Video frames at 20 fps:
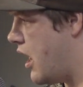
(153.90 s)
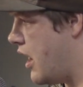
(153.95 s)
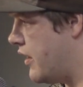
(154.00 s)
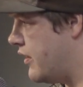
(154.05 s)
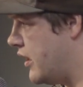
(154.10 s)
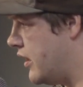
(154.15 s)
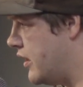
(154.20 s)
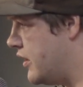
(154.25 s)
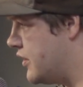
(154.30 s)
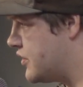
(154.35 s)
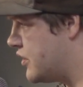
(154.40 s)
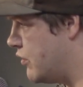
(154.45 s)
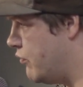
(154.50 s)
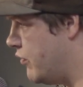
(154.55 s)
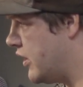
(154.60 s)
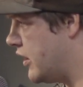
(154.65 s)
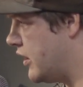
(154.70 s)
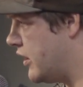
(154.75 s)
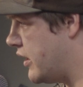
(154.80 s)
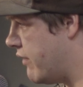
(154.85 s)
And that is that
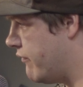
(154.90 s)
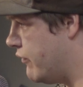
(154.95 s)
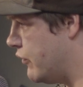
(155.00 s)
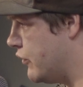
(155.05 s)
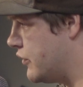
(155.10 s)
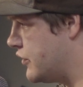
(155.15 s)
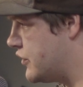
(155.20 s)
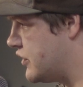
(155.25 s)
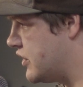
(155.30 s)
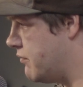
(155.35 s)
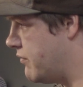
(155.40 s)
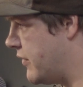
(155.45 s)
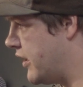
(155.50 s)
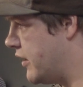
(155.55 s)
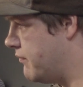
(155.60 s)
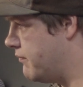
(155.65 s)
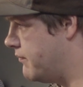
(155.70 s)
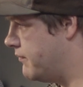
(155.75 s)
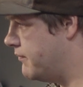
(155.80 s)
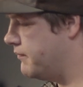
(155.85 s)
we can never
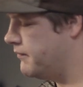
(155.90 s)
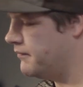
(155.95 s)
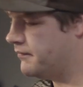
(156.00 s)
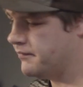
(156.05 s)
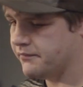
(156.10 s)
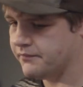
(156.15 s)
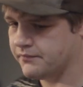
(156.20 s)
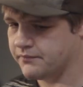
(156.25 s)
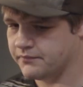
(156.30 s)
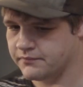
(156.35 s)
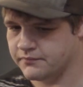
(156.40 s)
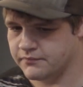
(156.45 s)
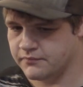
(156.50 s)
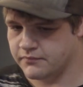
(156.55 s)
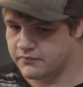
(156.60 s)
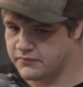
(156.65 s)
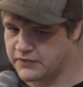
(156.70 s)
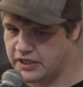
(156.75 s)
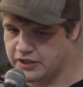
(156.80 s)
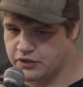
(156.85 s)
submit.
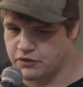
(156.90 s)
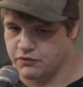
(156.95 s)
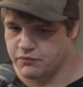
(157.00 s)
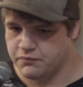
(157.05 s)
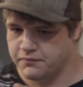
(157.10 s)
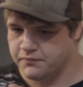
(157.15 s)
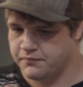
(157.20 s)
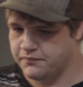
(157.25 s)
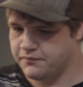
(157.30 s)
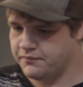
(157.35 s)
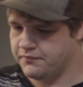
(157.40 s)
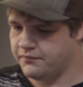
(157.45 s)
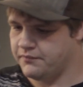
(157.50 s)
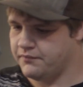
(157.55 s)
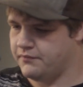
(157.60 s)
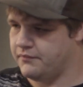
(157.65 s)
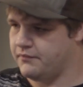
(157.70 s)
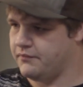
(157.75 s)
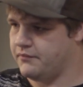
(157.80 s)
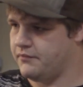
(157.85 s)
Thank
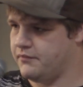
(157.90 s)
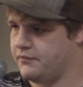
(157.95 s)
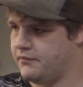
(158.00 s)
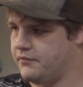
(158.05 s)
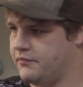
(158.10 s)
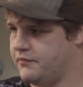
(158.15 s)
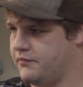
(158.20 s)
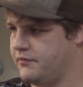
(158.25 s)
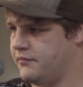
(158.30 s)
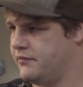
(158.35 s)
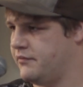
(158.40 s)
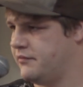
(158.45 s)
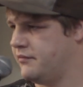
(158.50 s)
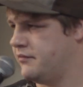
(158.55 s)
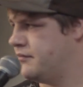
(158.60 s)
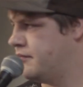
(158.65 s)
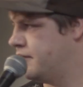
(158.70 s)
you.